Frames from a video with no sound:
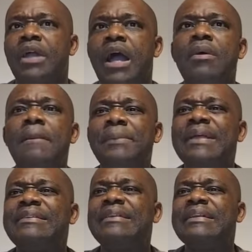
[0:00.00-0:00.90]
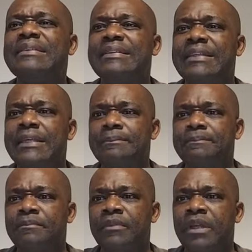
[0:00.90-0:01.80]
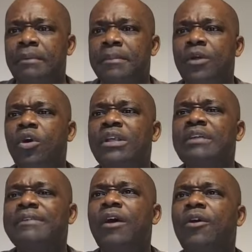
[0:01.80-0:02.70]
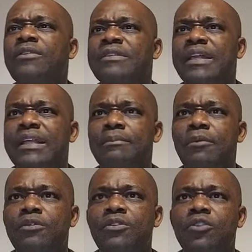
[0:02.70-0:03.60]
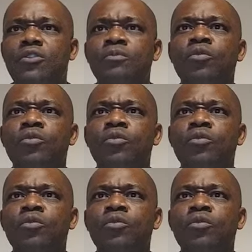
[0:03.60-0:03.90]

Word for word: Our blessing is in Him. May God deliver us in the name of Jesus.